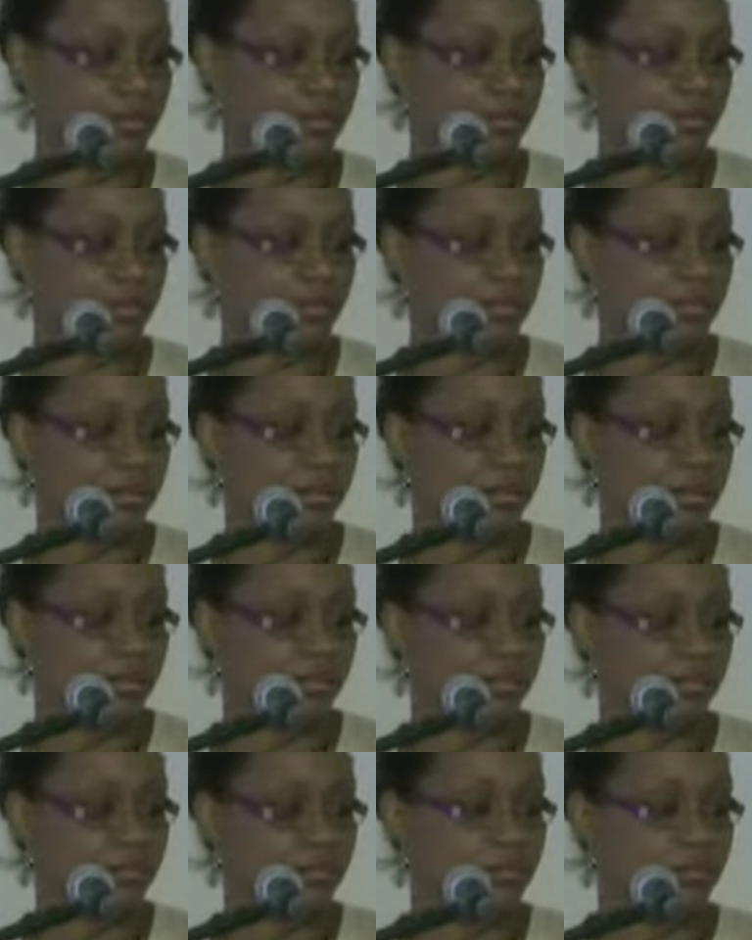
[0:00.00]
in
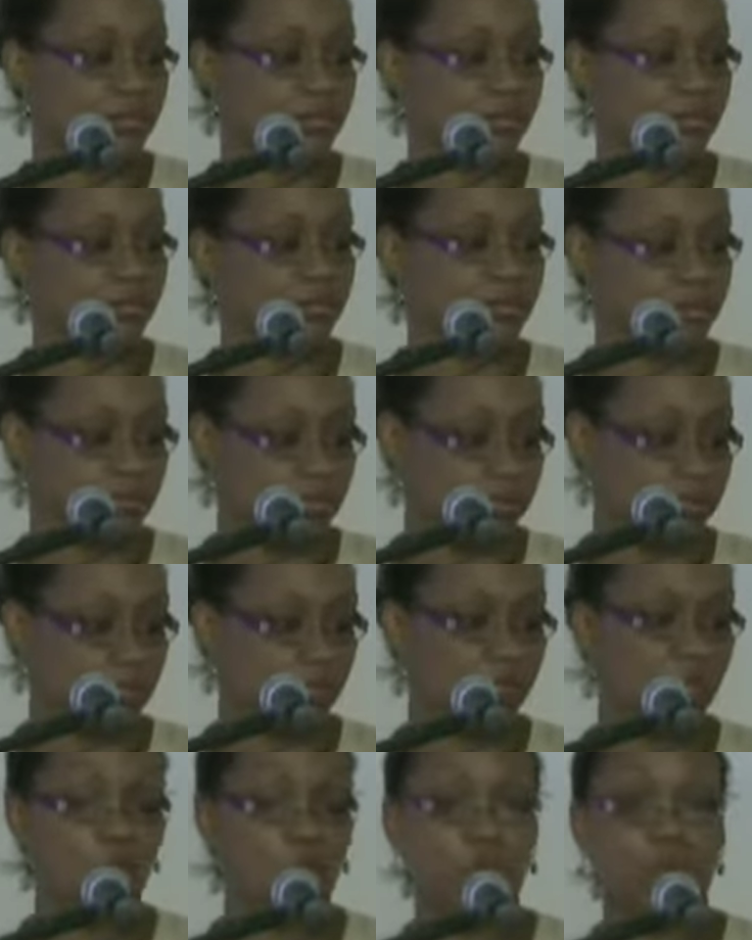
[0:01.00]

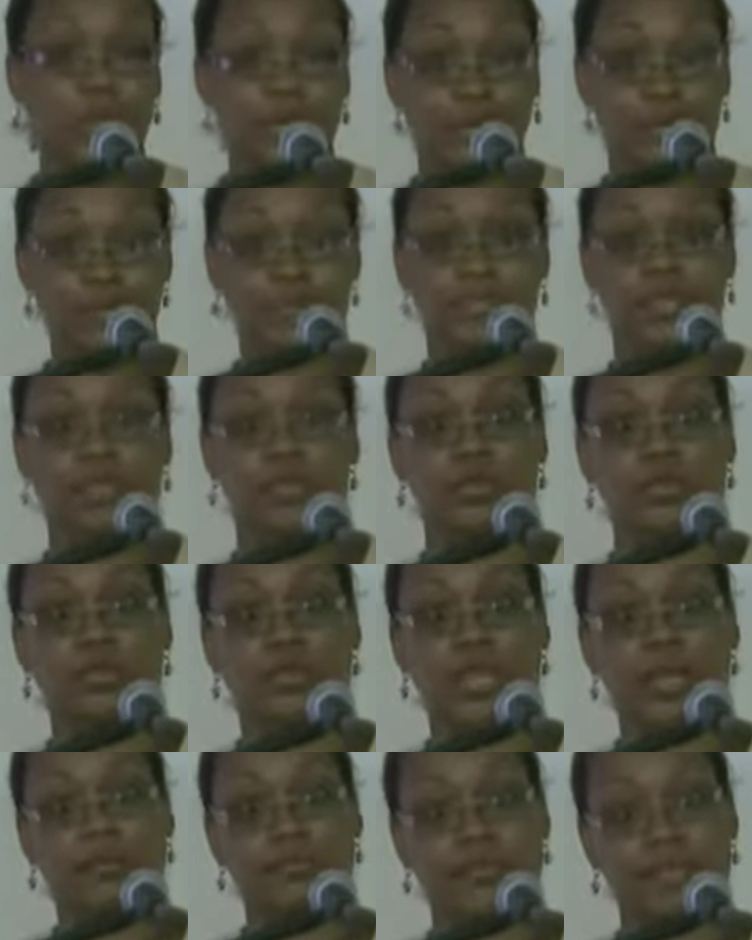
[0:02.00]
different ways, and so
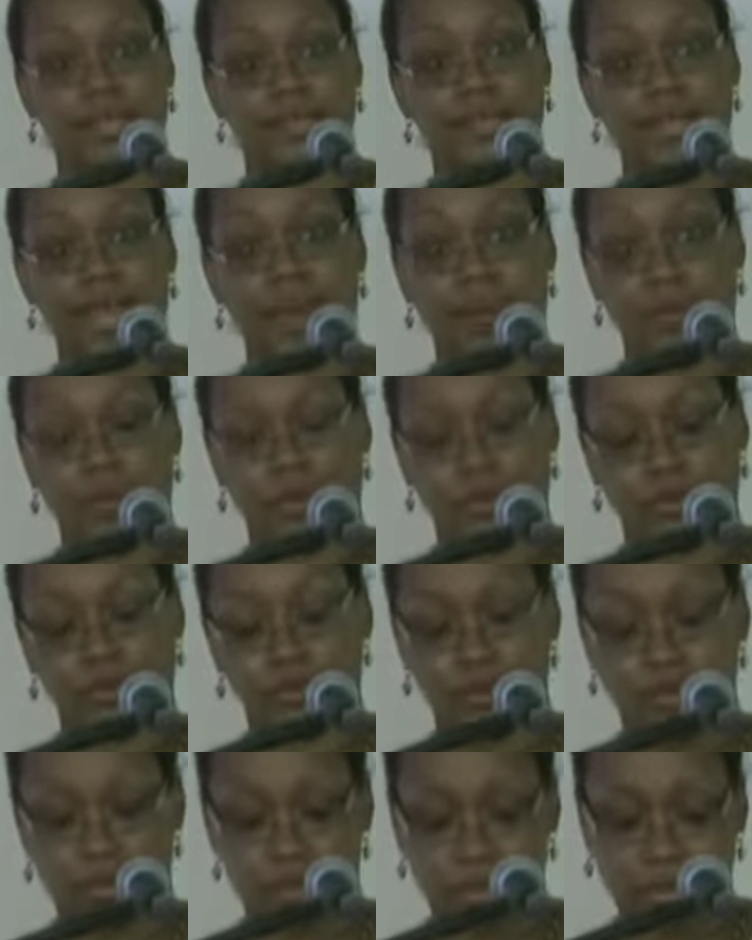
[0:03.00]
we have to adapt our
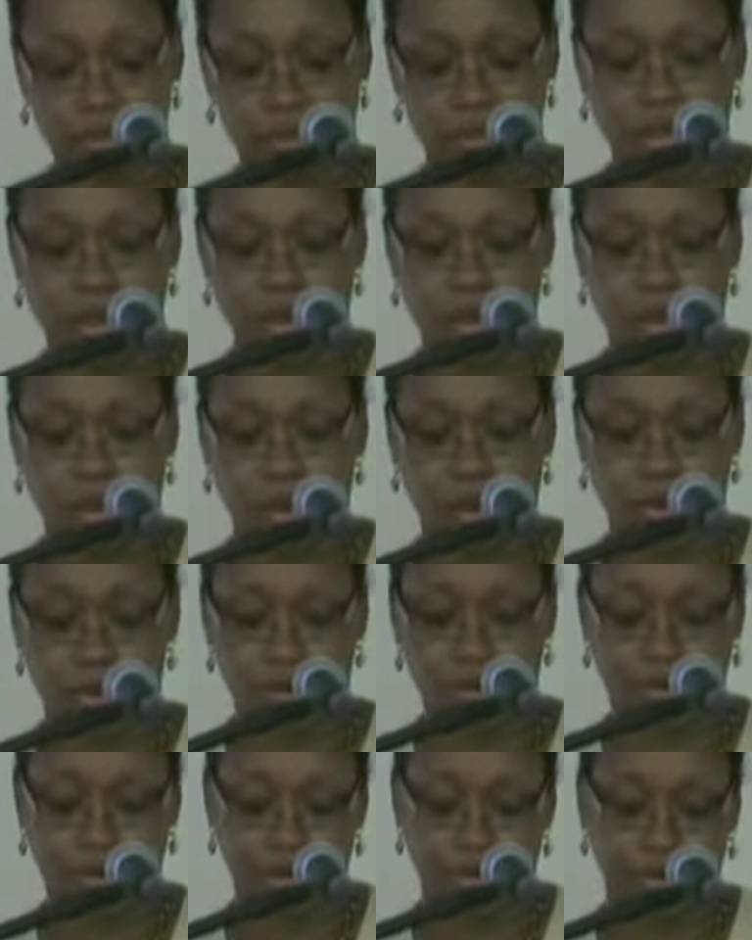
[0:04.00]
teaching
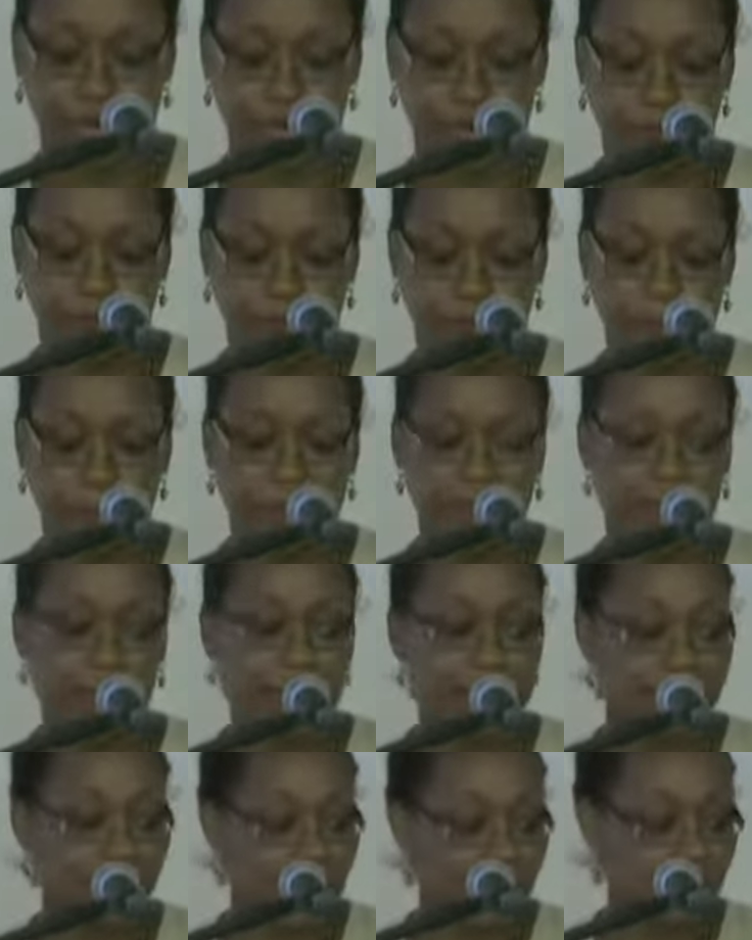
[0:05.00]
accordingly. And
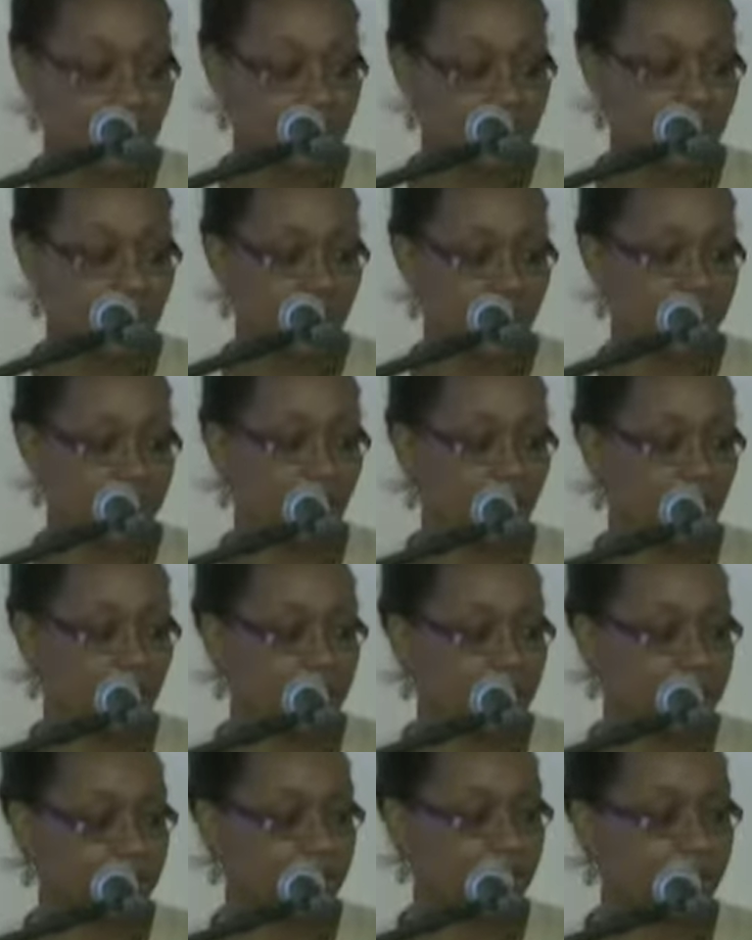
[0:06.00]
in that regard, I
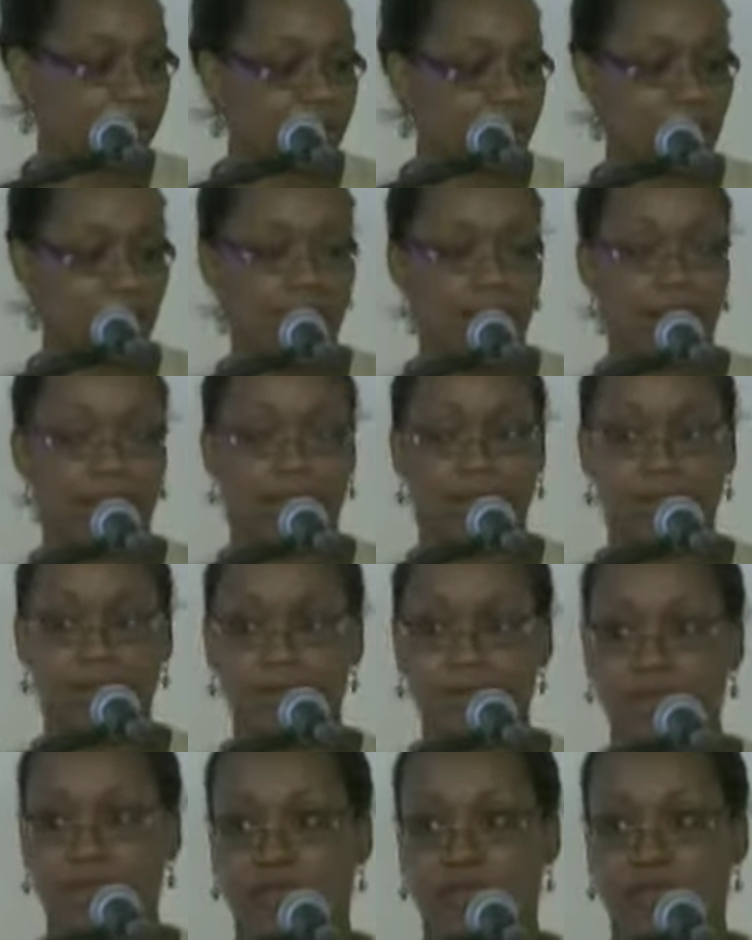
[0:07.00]
would say that I came to